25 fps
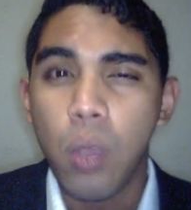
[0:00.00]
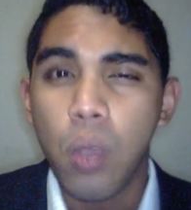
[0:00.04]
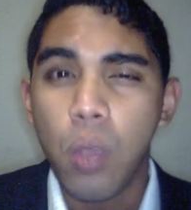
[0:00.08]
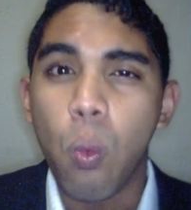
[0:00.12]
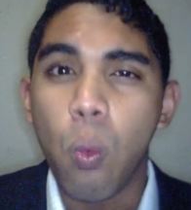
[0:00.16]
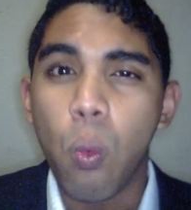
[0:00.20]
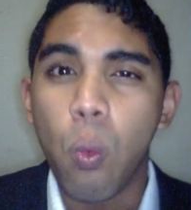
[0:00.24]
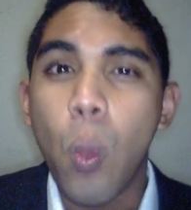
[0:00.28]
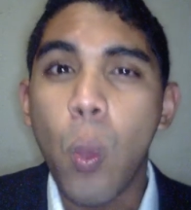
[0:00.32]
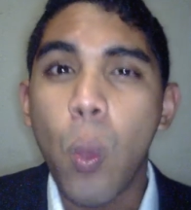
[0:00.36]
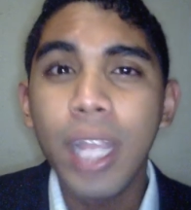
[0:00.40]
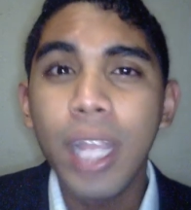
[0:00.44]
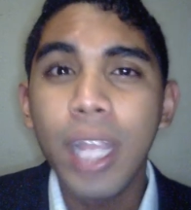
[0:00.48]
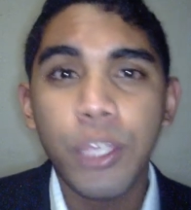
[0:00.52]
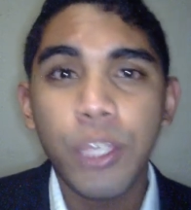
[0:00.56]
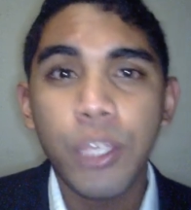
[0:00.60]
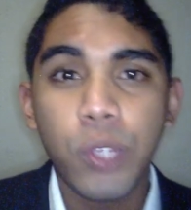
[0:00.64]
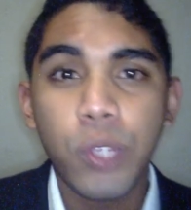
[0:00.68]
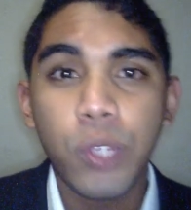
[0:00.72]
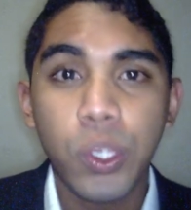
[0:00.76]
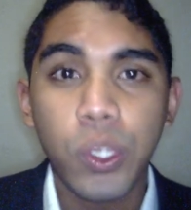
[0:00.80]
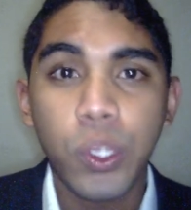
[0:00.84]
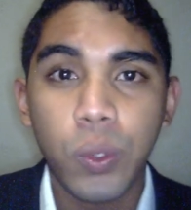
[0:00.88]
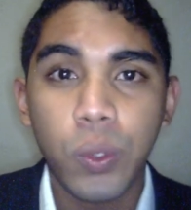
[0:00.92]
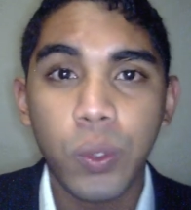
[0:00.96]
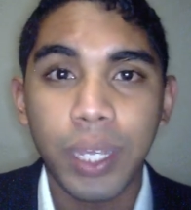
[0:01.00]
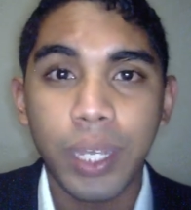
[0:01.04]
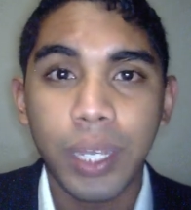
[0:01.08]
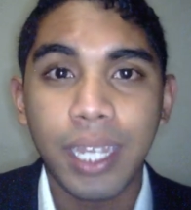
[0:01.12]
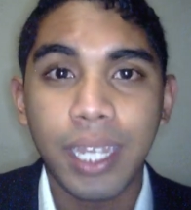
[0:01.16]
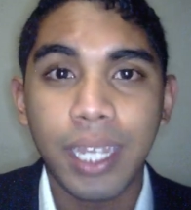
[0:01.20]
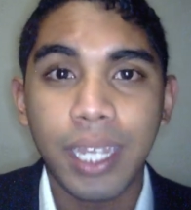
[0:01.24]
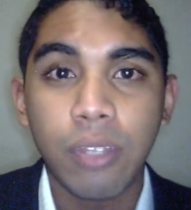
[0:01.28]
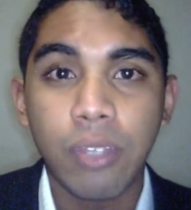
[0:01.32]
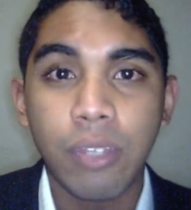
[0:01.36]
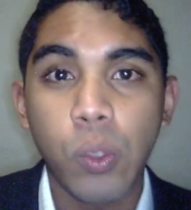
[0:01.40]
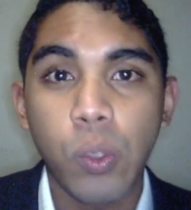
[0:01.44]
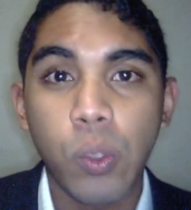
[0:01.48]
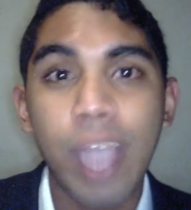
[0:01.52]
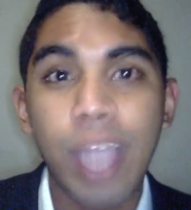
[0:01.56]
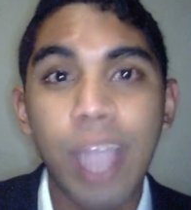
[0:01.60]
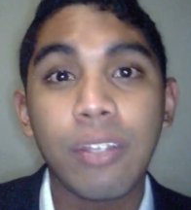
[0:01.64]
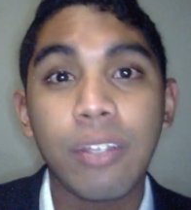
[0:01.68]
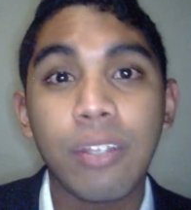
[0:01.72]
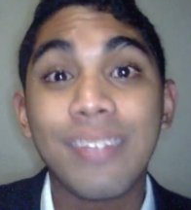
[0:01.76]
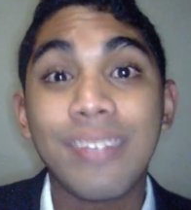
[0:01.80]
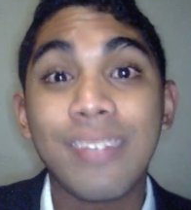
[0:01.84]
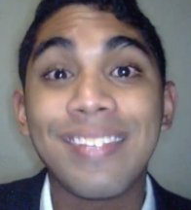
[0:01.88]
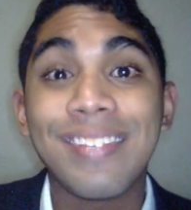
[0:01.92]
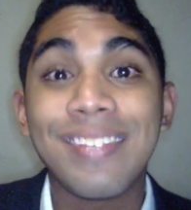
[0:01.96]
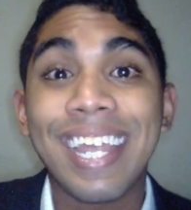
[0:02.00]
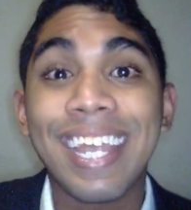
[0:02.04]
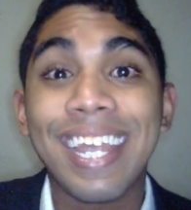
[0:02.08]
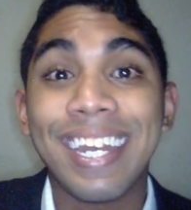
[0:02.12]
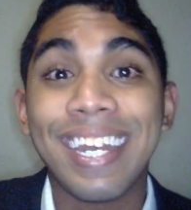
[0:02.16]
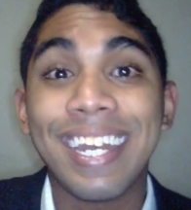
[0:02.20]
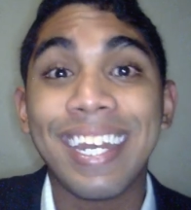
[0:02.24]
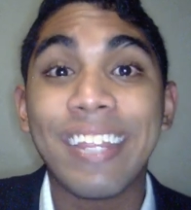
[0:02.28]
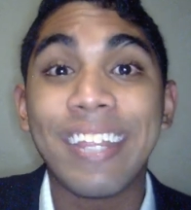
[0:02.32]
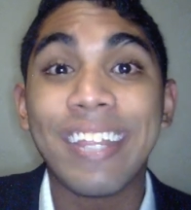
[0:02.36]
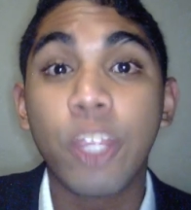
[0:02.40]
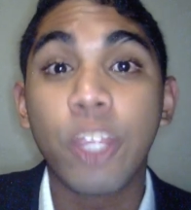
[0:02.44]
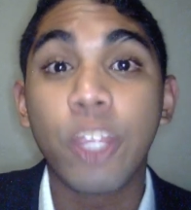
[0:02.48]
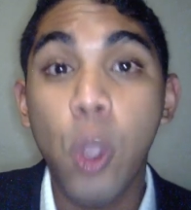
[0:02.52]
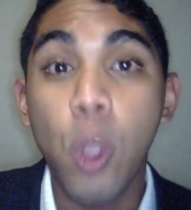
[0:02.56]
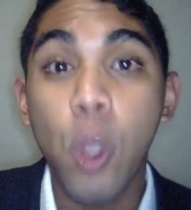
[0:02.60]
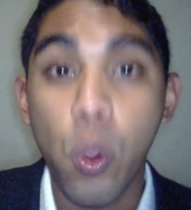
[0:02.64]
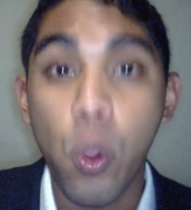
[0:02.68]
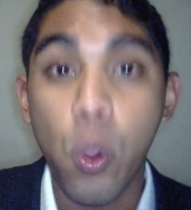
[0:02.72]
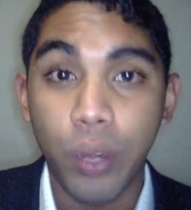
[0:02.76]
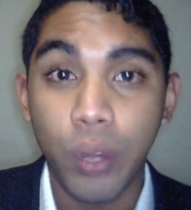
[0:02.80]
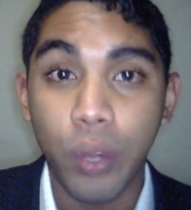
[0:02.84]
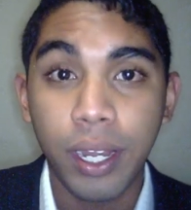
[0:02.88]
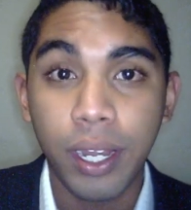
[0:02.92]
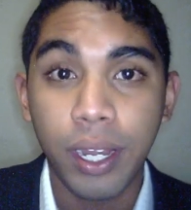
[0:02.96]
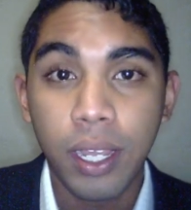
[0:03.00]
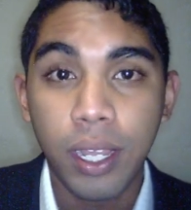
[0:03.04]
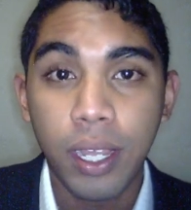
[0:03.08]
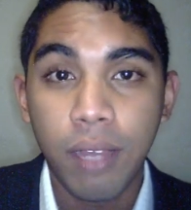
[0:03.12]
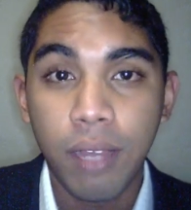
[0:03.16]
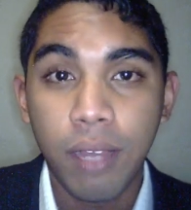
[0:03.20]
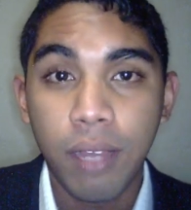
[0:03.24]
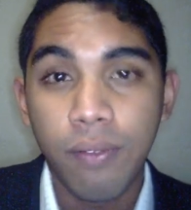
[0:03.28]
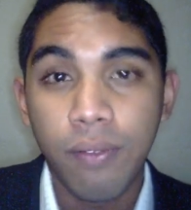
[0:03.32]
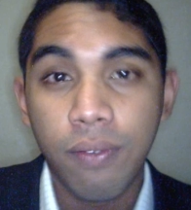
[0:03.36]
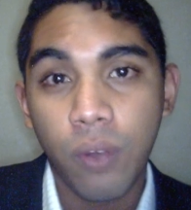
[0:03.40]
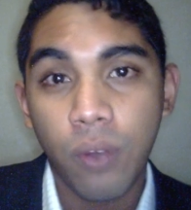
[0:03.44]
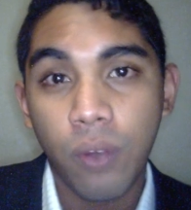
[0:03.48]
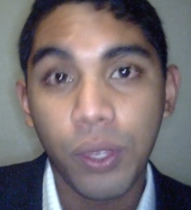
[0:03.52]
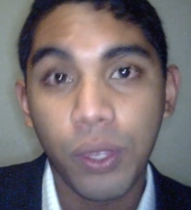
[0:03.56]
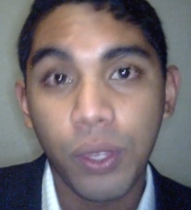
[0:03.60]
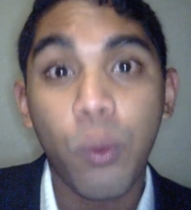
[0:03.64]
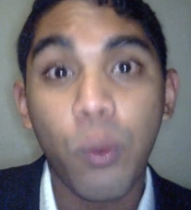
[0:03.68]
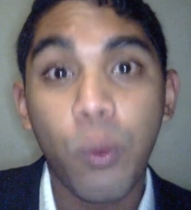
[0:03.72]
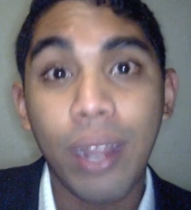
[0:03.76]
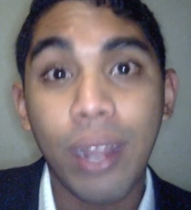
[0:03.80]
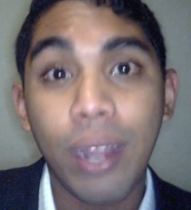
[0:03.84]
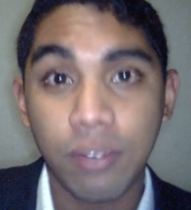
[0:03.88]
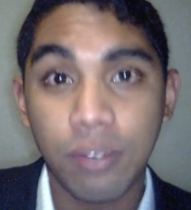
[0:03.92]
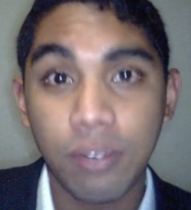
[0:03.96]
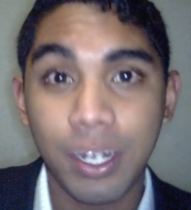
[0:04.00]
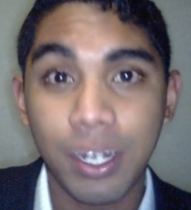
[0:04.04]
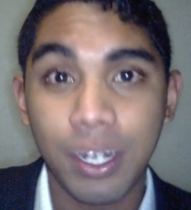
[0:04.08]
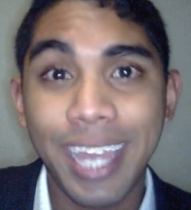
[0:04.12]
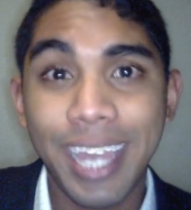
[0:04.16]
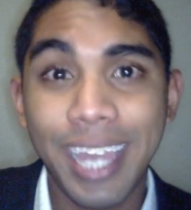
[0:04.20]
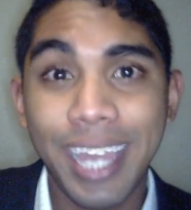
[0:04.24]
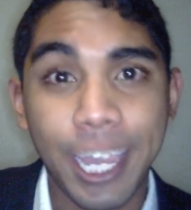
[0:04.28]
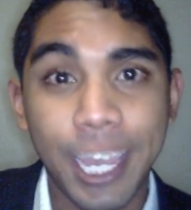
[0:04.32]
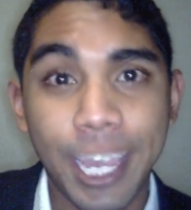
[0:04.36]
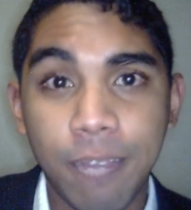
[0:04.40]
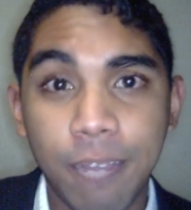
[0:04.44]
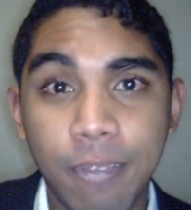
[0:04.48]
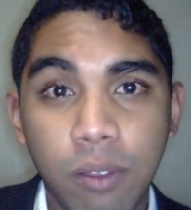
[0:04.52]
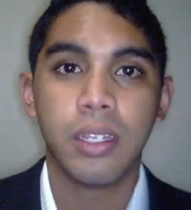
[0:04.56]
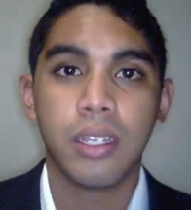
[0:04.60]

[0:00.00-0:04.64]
what you do is you actually set the tone for the rest of the day.